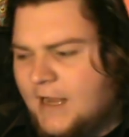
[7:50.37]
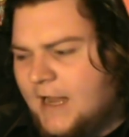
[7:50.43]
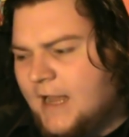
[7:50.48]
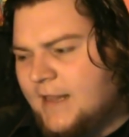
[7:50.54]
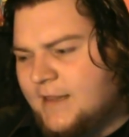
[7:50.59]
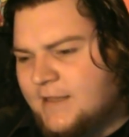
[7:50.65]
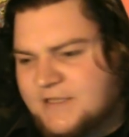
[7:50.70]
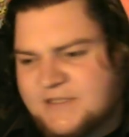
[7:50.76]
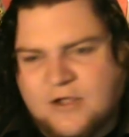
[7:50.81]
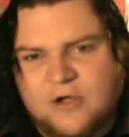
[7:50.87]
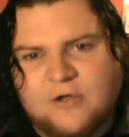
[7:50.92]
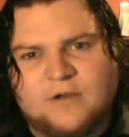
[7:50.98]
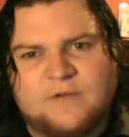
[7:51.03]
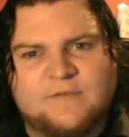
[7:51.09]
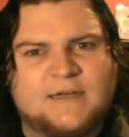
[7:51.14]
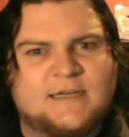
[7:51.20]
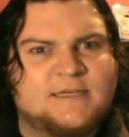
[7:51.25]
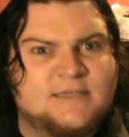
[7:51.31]
and he's not going
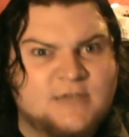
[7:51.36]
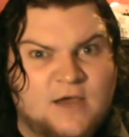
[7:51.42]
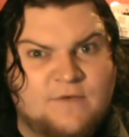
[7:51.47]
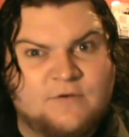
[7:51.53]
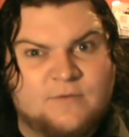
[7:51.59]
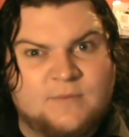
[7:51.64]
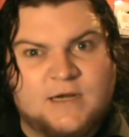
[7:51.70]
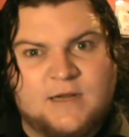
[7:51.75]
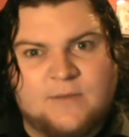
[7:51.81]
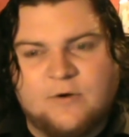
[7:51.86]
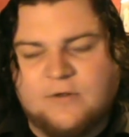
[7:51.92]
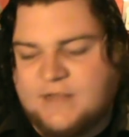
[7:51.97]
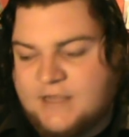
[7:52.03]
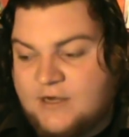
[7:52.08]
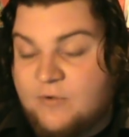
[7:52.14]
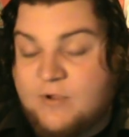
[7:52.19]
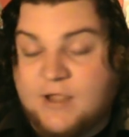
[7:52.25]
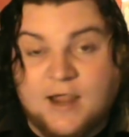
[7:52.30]
to have any time for them anymore. They
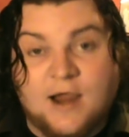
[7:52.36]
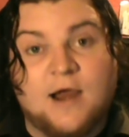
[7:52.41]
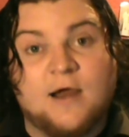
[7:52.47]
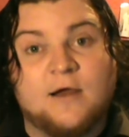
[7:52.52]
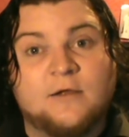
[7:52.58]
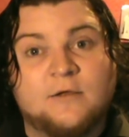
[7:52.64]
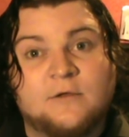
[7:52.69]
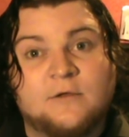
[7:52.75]
don't care.